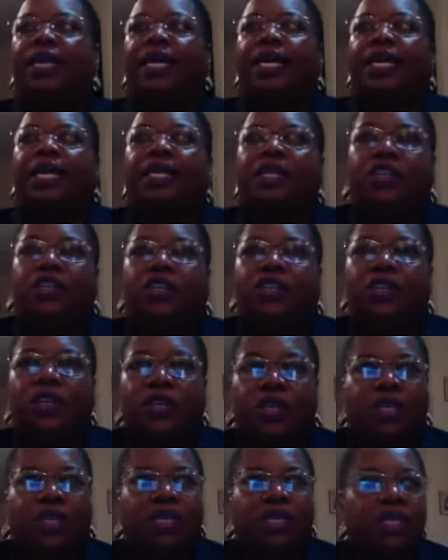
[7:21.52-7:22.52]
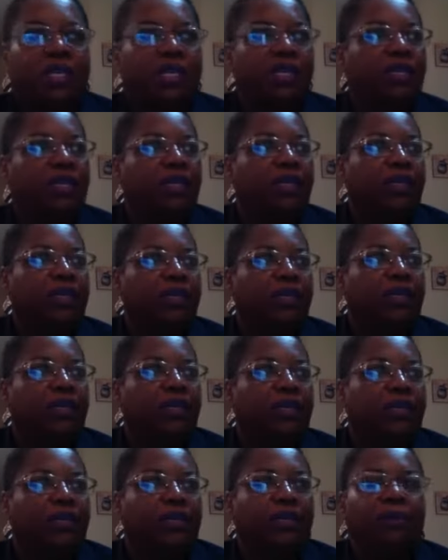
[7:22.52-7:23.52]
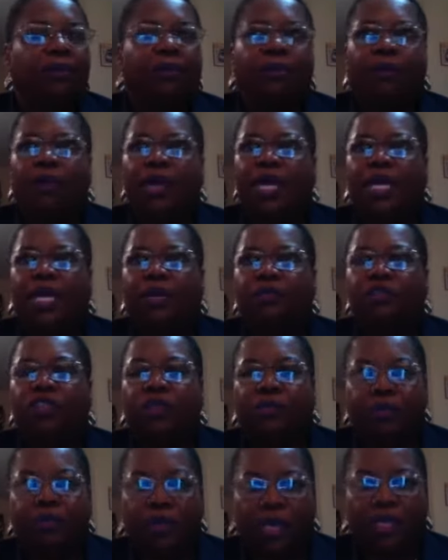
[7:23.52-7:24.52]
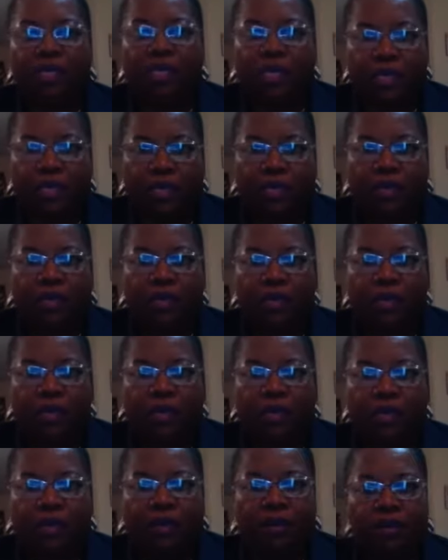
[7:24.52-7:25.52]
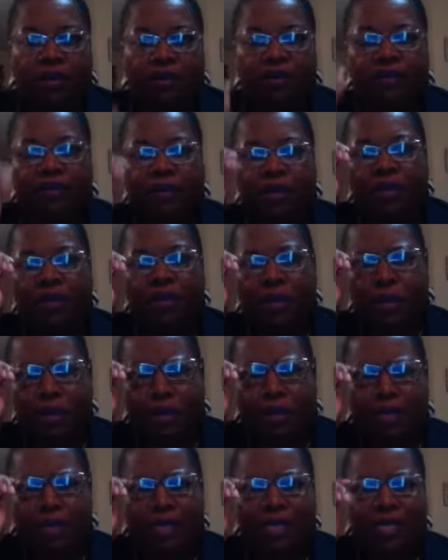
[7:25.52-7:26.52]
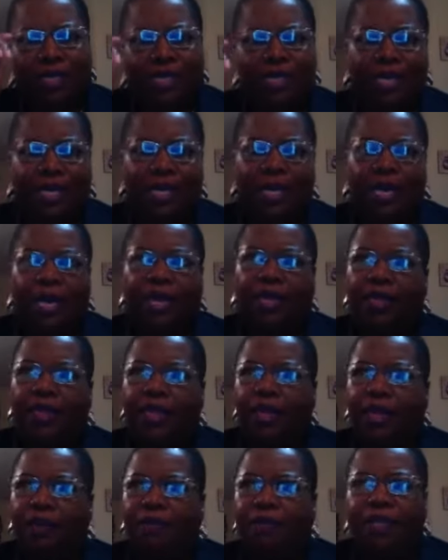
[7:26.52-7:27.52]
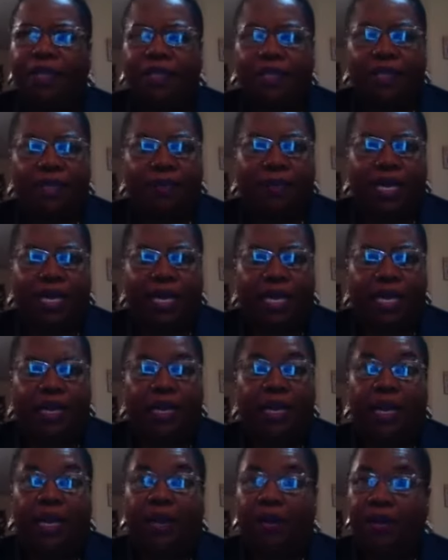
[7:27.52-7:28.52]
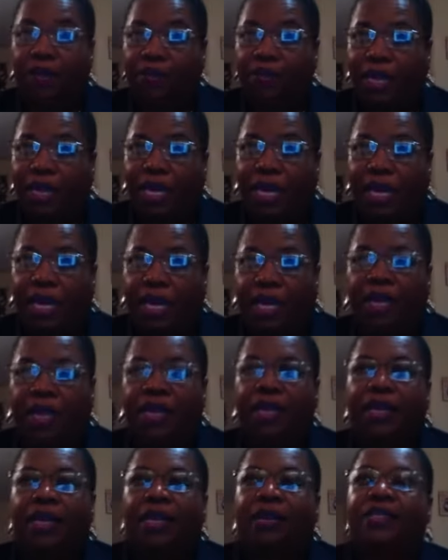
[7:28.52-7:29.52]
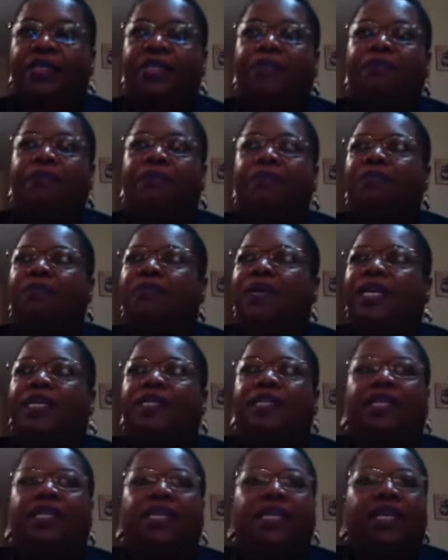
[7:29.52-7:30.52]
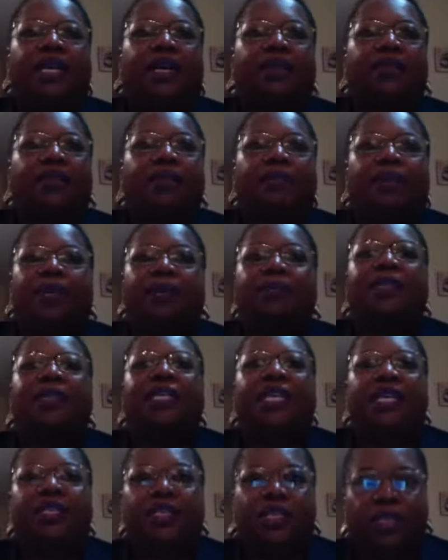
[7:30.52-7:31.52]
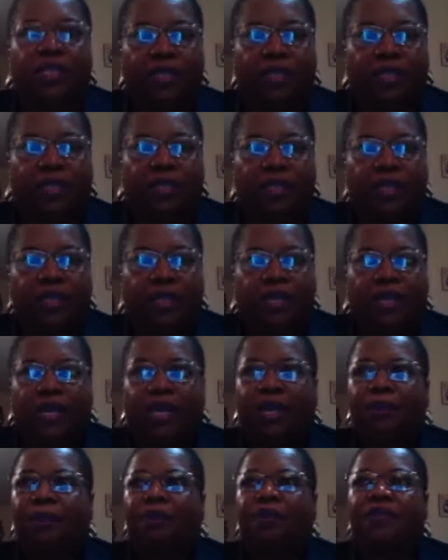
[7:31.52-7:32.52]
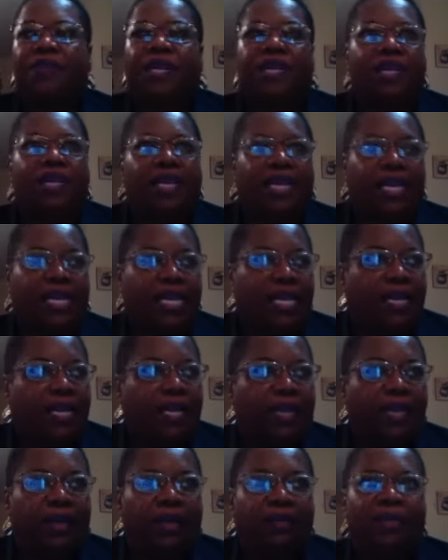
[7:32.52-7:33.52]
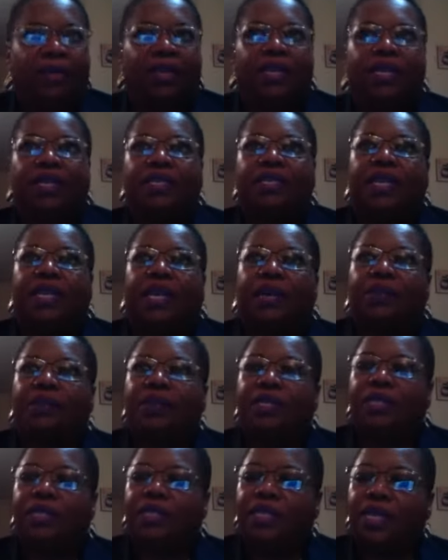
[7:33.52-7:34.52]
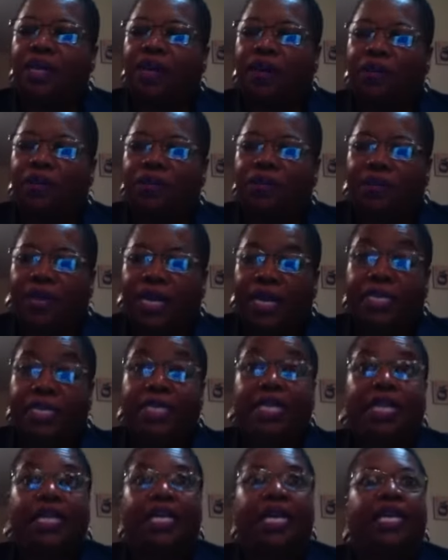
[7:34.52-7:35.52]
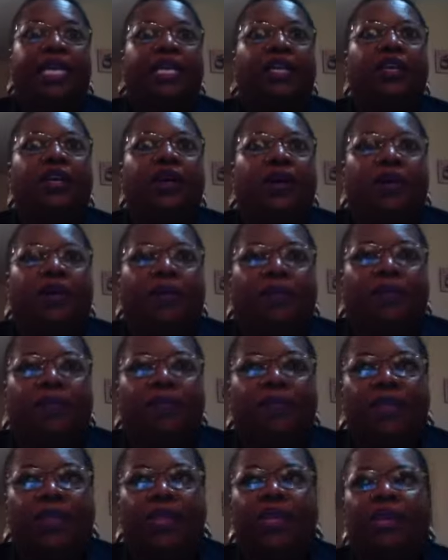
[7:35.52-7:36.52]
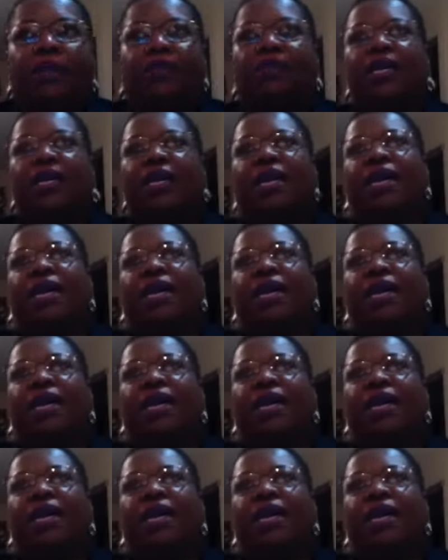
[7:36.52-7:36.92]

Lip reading: it took the prayer of Gibraltar for her to get that business plan out of my hand. I was practically having palpitations, hyperventilating, because I was terrified to let it go. And what